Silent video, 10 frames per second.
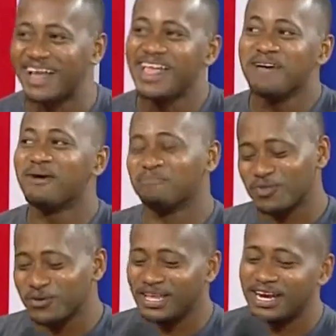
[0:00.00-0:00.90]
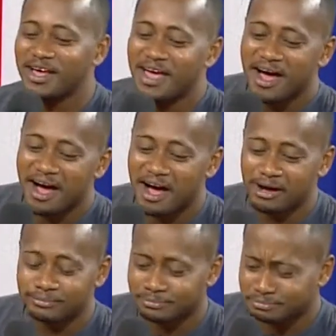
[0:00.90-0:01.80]
But we did it.
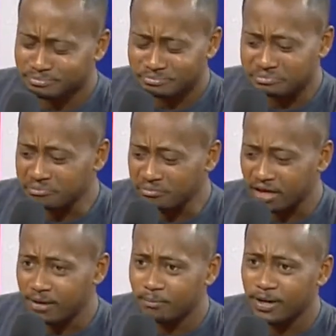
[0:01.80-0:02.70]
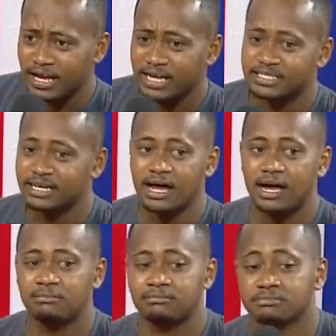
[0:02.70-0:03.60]
Um, but like I said,
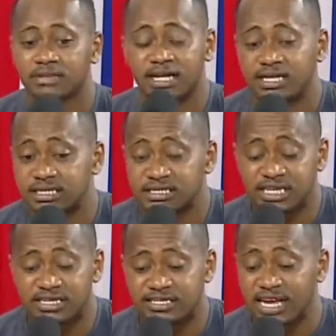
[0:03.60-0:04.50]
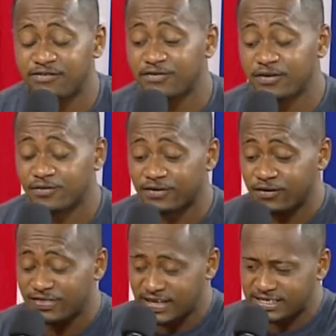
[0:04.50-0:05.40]
um, since then, for, for, for,
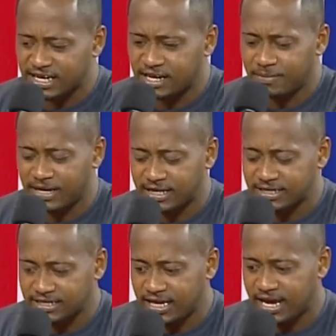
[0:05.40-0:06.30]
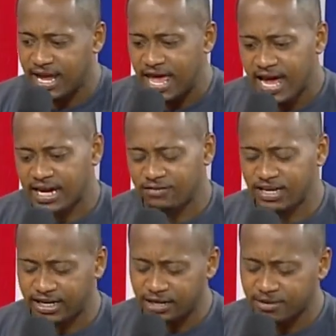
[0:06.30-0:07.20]
this Independence Day and everything
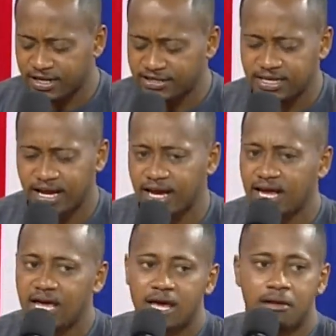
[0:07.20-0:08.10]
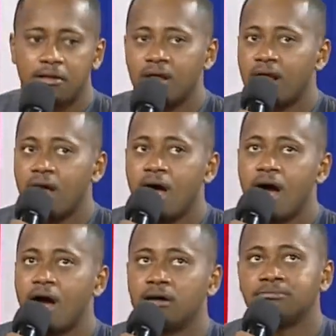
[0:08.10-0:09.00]
leading up to this day, um,